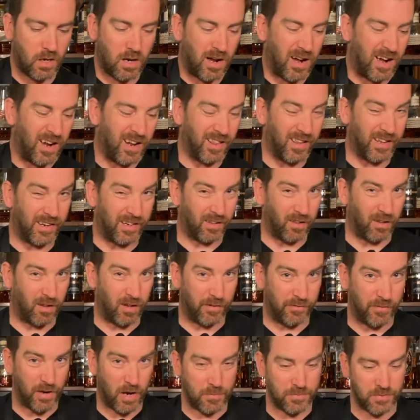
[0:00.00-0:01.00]
I like a lot
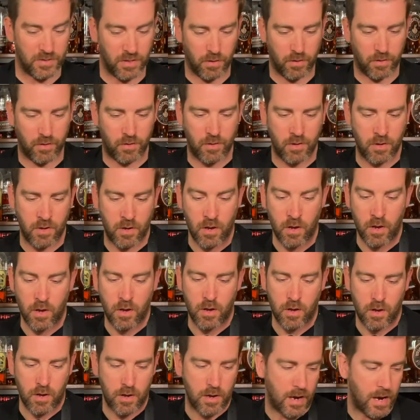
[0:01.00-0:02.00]
of absinthe,
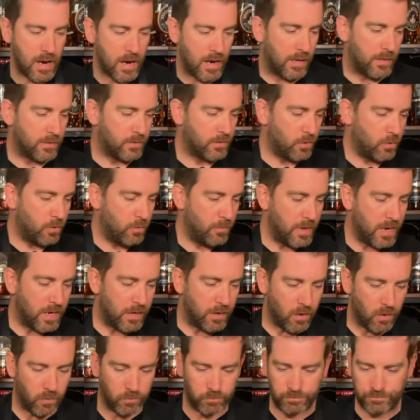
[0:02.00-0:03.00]
as you may
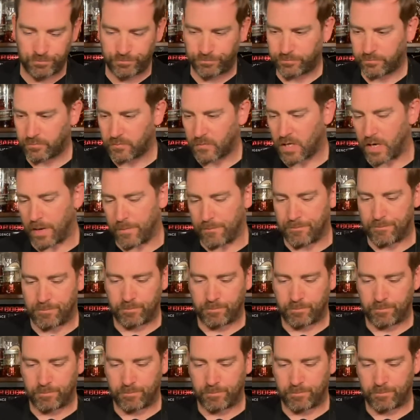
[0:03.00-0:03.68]
know. Okay.